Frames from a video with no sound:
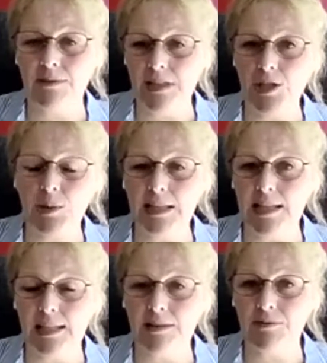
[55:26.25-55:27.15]
a virtual
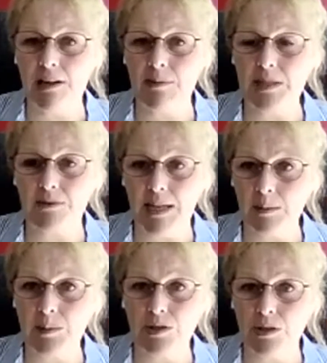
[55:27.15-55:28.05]
learning environment,
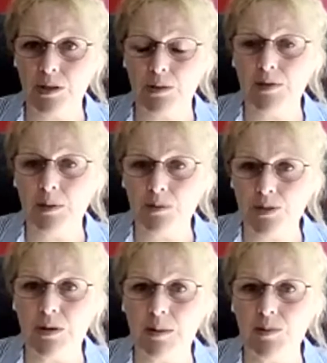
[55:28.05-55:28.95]
available to you of some
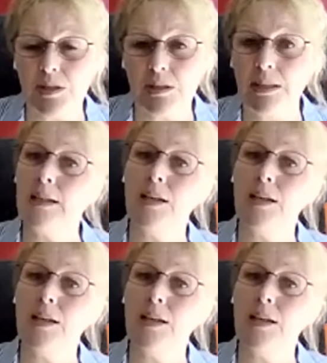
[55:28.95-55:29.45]
description.